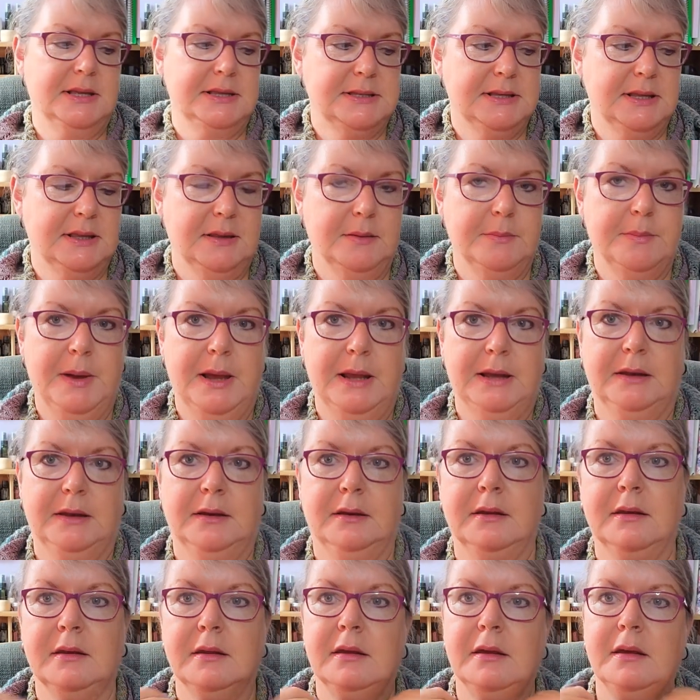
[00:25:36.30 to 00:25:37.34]
that's in the
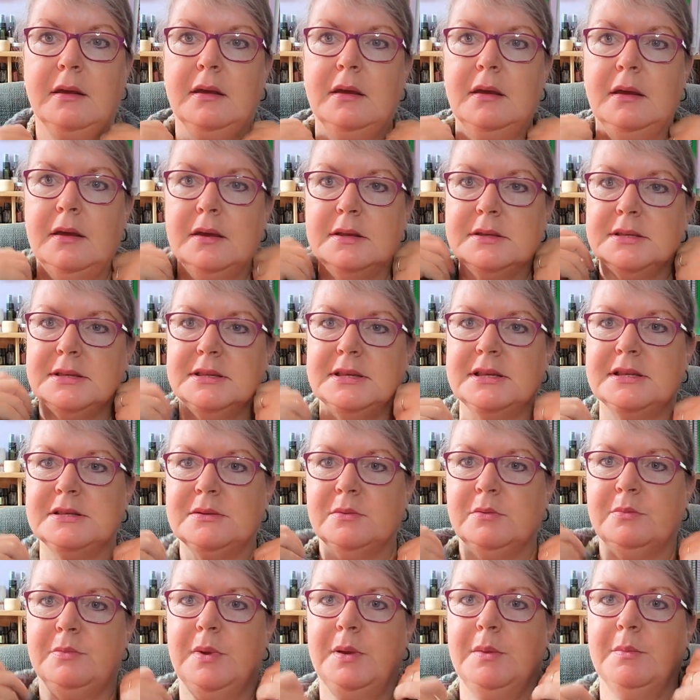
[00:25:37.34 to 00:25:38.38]
pattern. So this
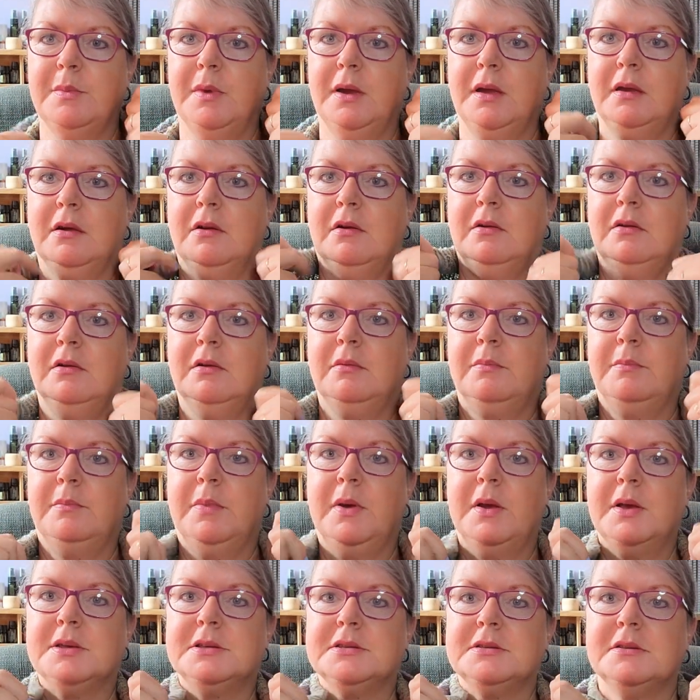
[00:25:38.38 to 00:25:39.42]
will be my kind of
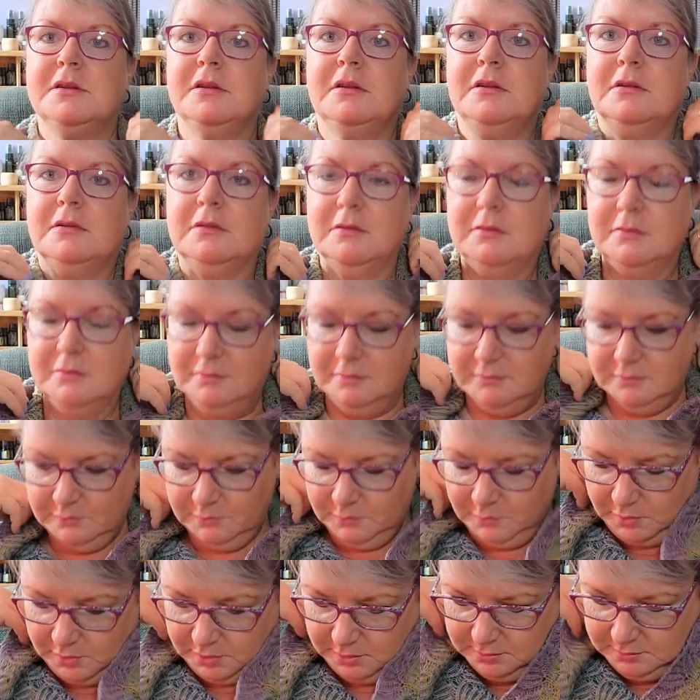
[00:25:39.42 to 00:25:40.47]
personal
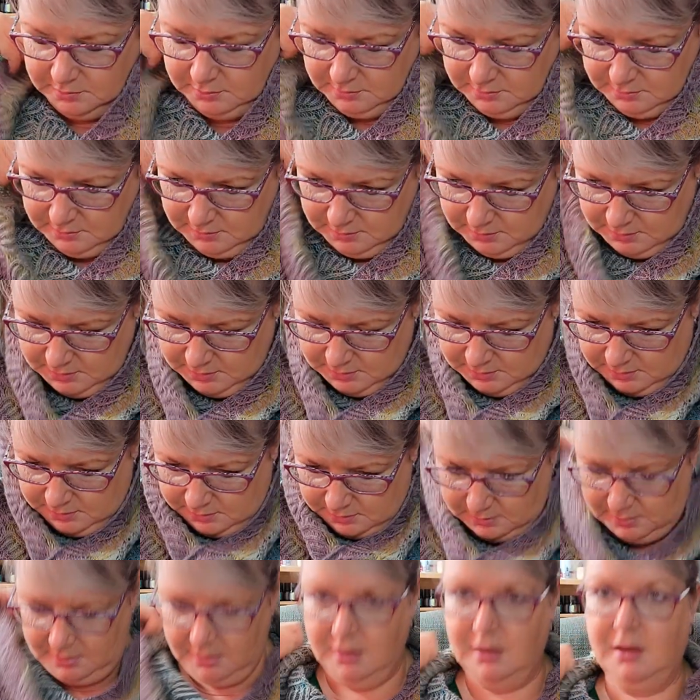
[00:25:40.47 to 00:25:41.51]
one
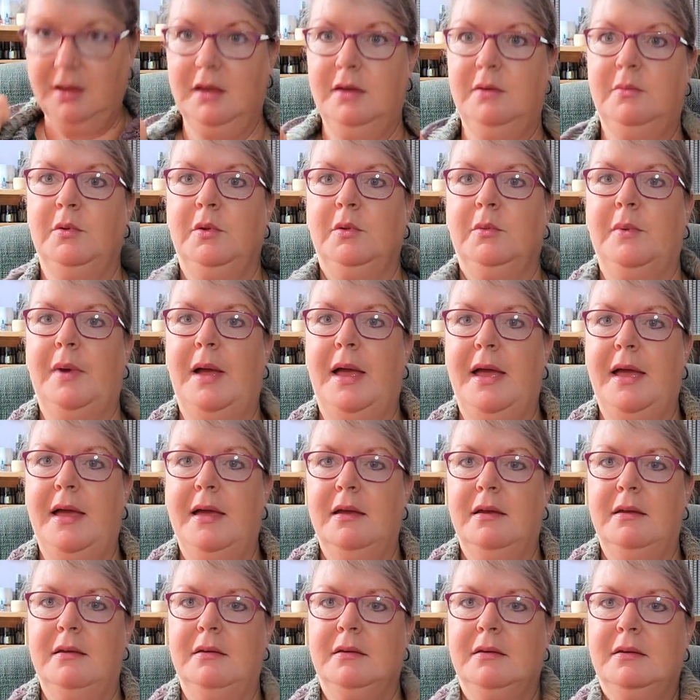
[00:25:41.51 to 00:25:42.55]
that I will
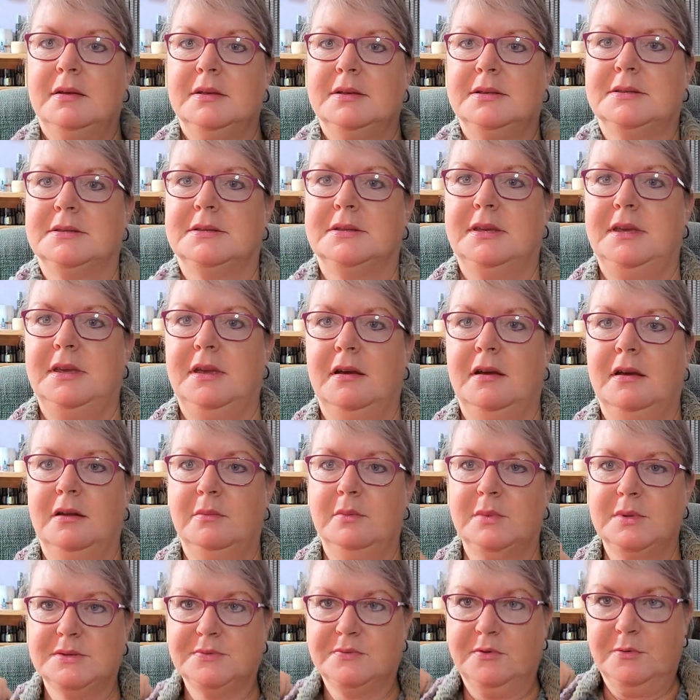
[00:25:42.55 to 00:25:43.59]
wear, because the
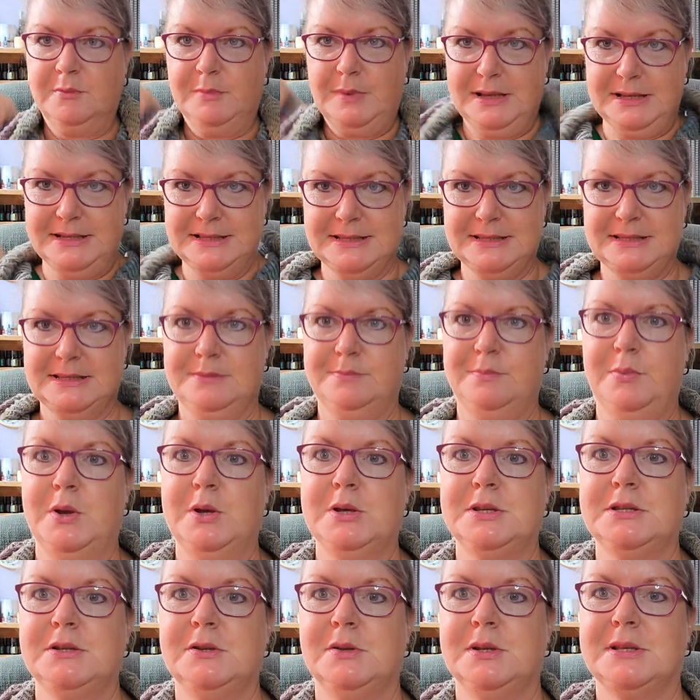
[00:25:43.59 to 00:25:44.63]
yarn was from my
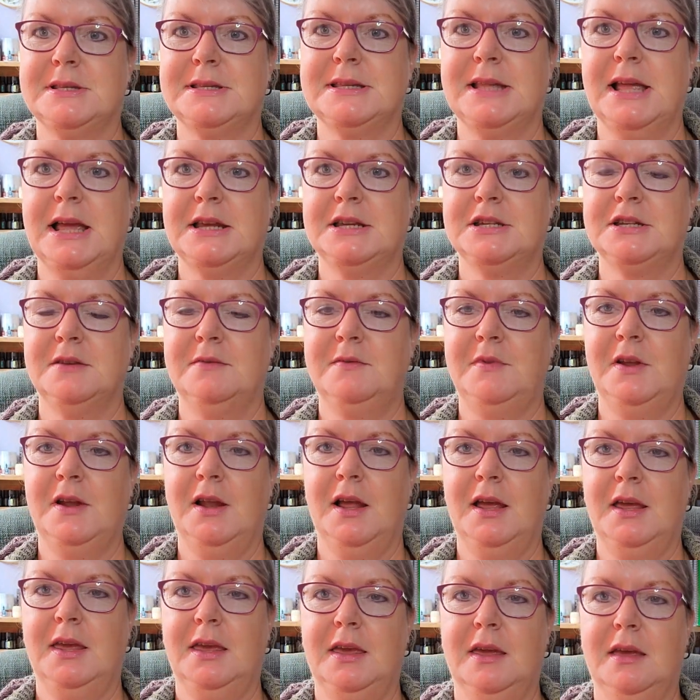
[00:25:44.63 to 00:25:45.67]
personal stash, if you
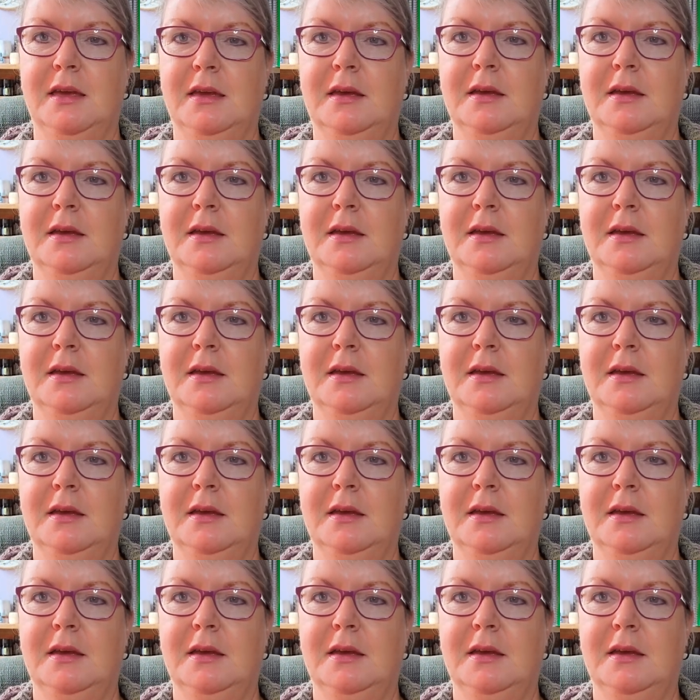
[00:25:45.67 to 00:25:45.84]
like.